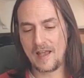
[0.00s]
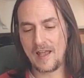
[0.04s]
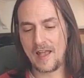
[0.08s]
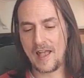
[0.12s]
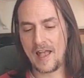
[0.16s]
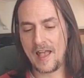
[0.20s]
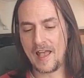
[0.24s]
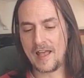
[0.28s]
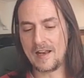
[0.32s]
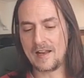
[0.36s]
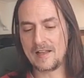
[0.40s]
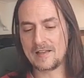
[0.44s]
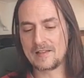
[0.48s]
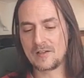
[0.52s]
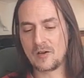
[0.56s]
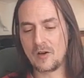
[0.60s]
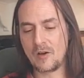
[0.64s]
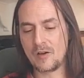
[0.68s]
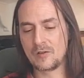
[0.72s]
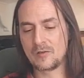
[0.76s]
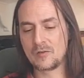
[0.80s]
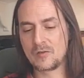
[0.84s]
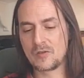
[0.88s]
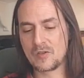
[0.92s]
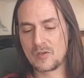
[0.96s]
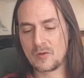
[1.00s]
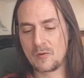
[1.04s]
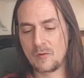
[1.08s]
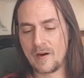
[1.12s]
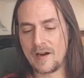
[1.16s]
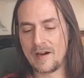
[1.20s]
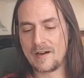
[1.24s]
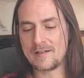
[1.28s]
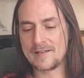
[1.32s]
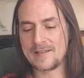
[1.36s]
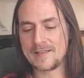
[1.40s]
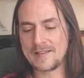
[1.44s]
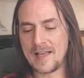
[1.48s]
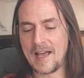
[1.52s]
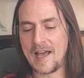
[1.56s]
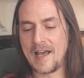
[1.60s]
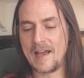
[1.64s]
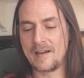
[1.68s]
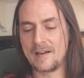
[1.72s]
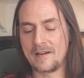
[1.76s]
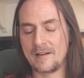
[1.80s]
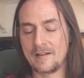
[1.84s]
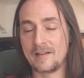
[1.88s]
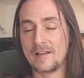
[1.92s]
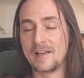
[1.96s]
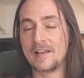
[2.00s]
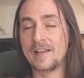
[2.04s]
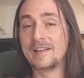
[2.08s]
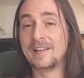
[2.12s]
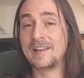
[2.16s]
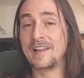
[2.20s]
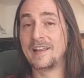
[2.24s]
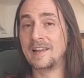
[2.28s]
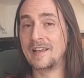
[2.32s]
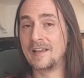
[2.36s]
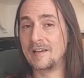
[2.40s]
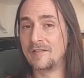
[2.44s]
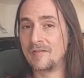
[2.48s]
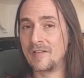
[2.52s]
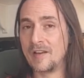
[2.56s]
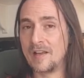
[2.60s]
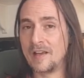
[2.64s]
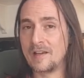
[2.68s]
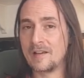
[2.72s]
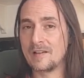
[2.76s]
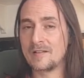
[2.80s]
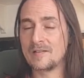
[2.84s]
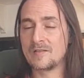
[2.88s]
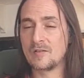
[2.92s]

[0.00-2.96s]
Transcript: And it's going to square Saturn in the evening,